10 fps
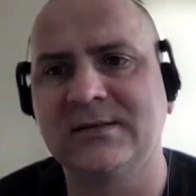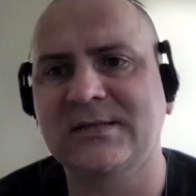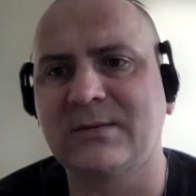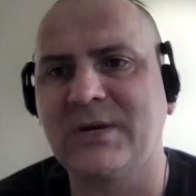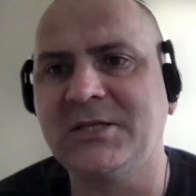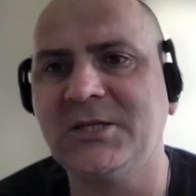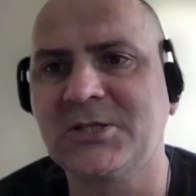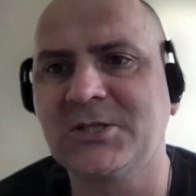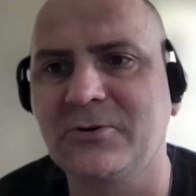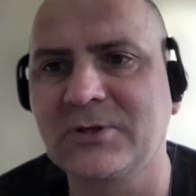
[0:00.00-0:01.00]
some
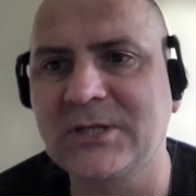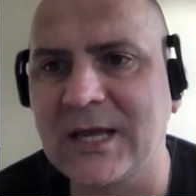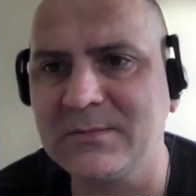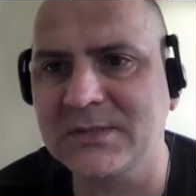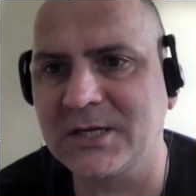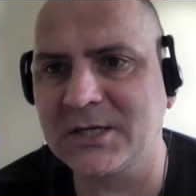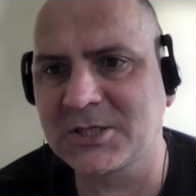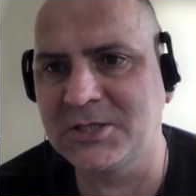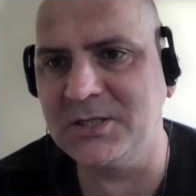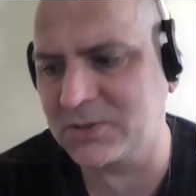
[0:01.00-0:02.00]
additional time that
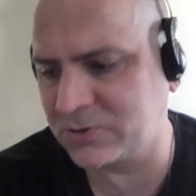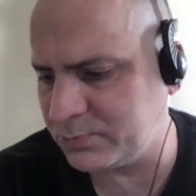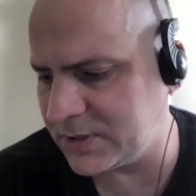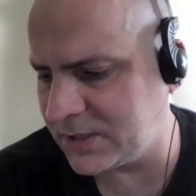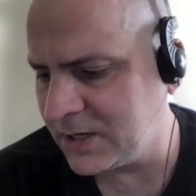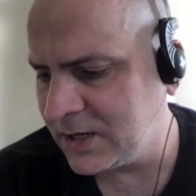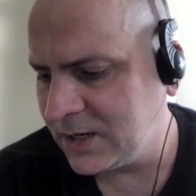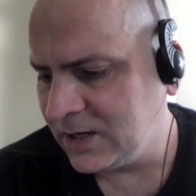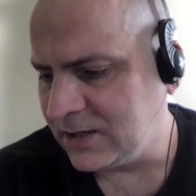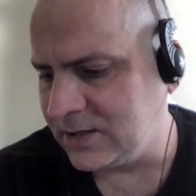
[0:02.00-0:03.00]
needs to be
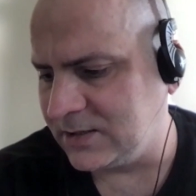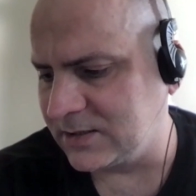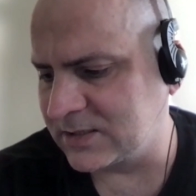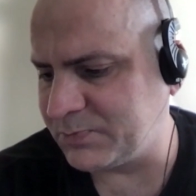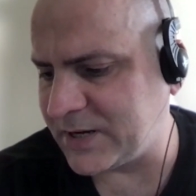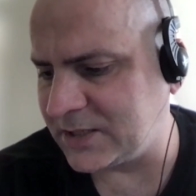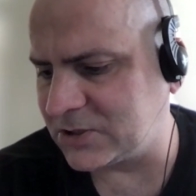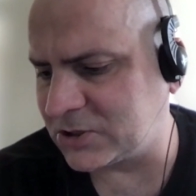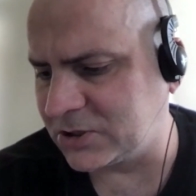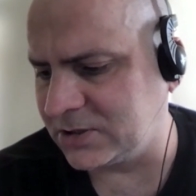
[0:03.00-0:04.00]

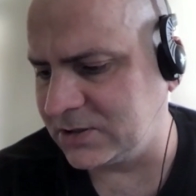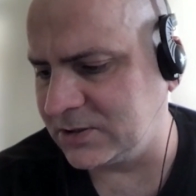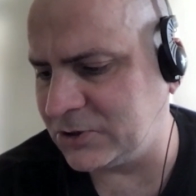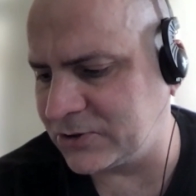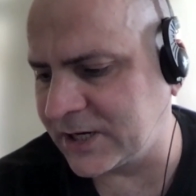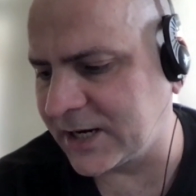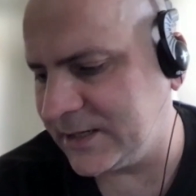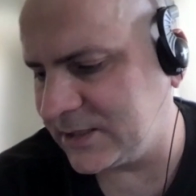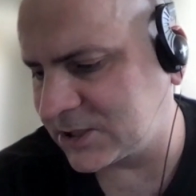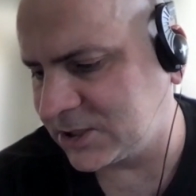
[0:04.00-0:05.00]
spent to
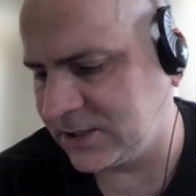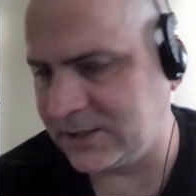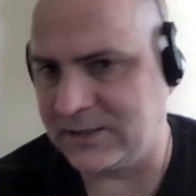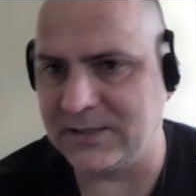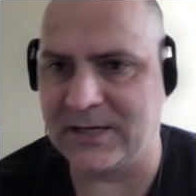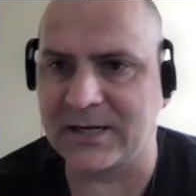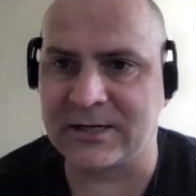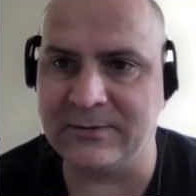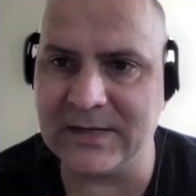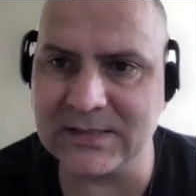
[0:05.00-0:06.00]
create a
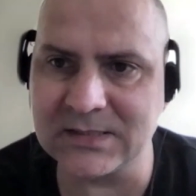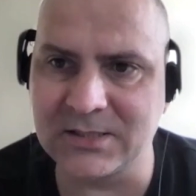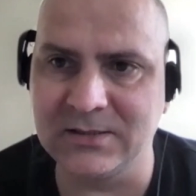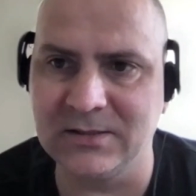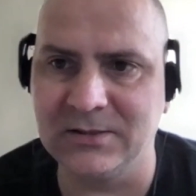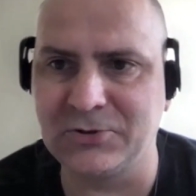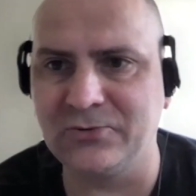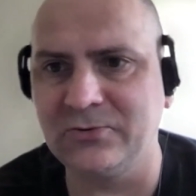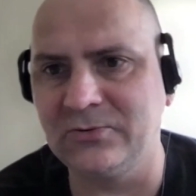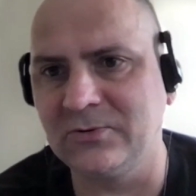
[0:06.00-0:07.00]
request,
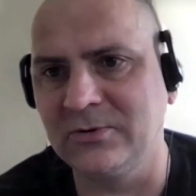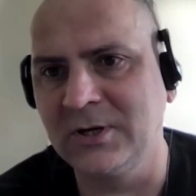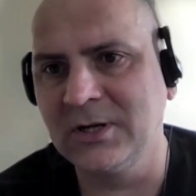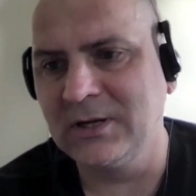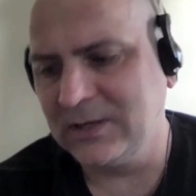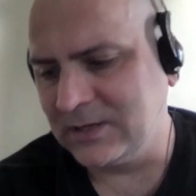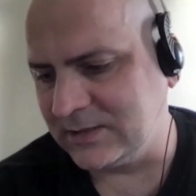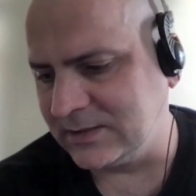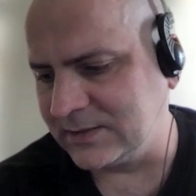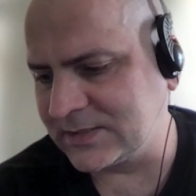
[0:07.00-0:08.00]
to
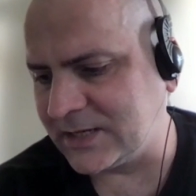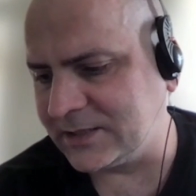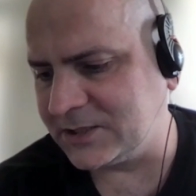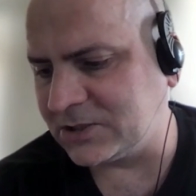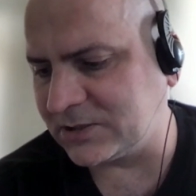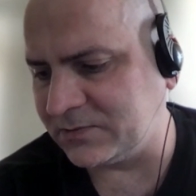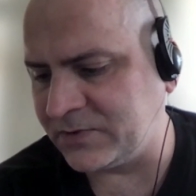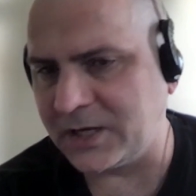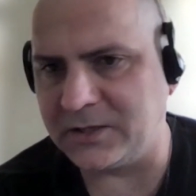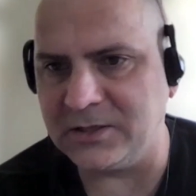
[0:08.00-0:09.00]
send it
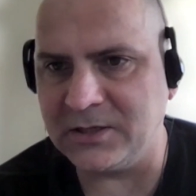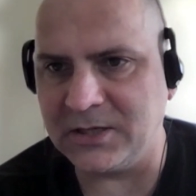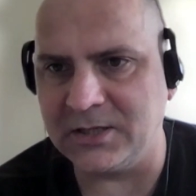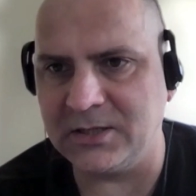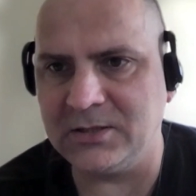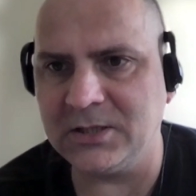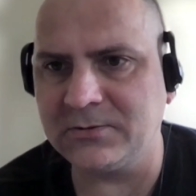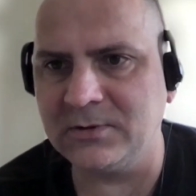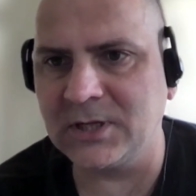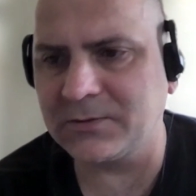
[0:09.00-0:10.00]
via
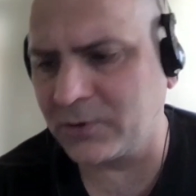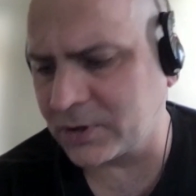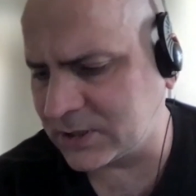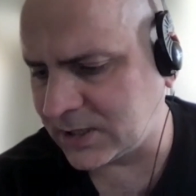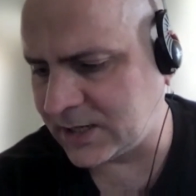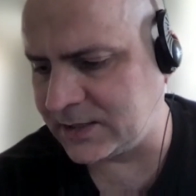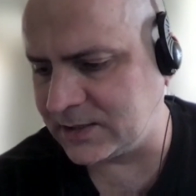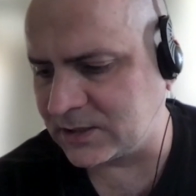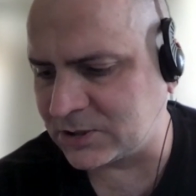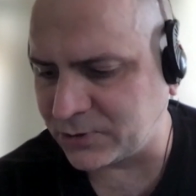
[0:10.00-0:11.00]
network,
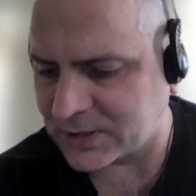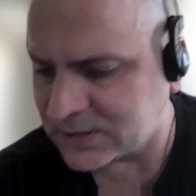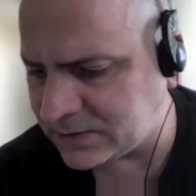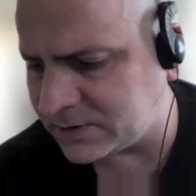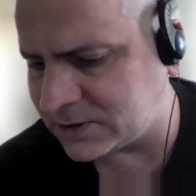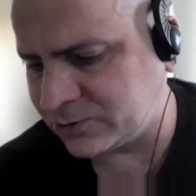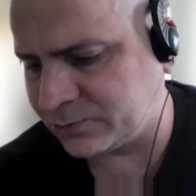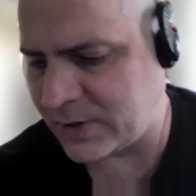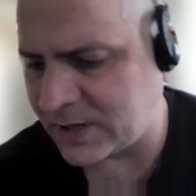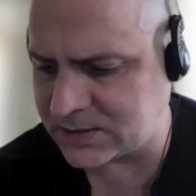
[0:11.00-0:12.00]
and to receive it, to
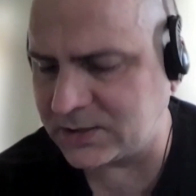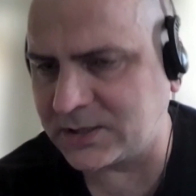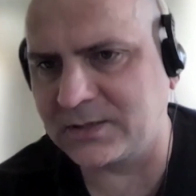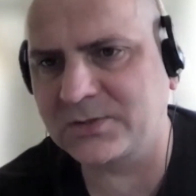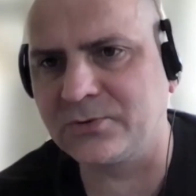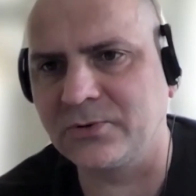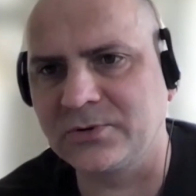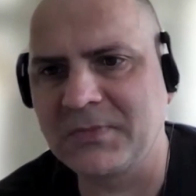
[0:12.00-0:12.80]
parse it, and so